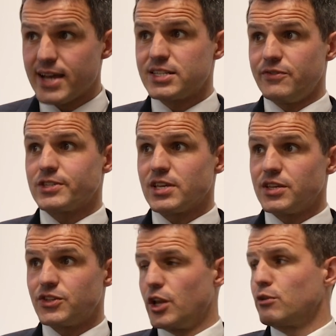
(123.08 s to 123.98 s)

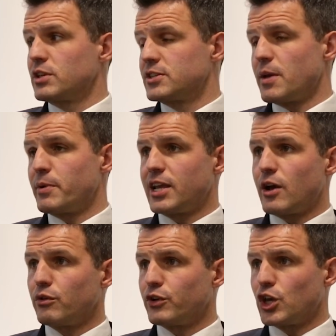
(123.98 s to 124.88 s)
activities, stepping
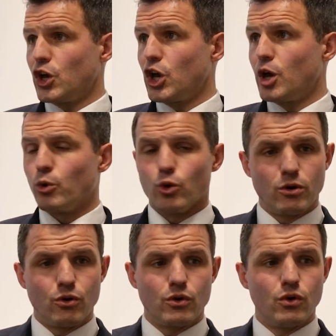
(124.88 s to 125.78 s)
down off the curb
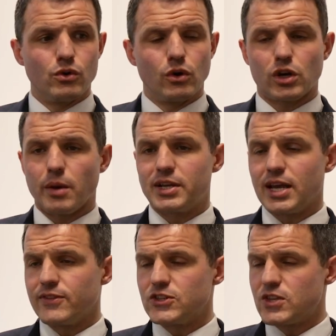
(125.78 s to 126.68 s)
or coming
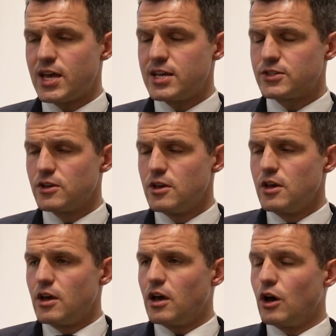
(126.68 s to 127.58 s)
down the stairs.
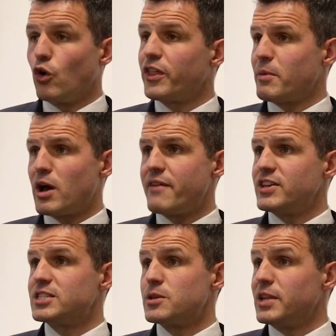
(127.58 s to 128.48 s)
Or they might have
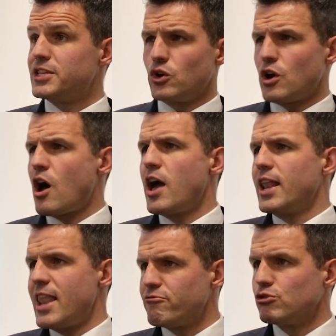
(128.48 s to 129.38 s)
instability on
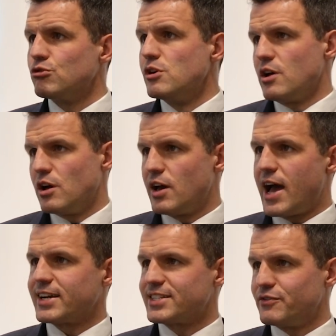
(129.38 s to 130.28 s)
higher level
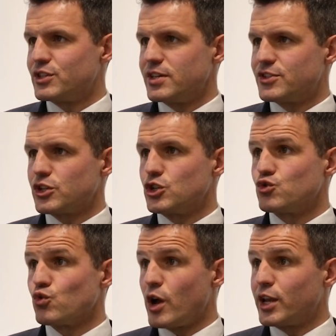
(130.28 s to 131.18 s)
activities such as
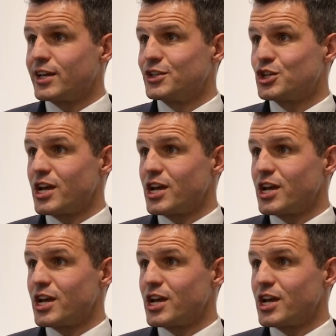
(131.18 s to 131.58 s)
running and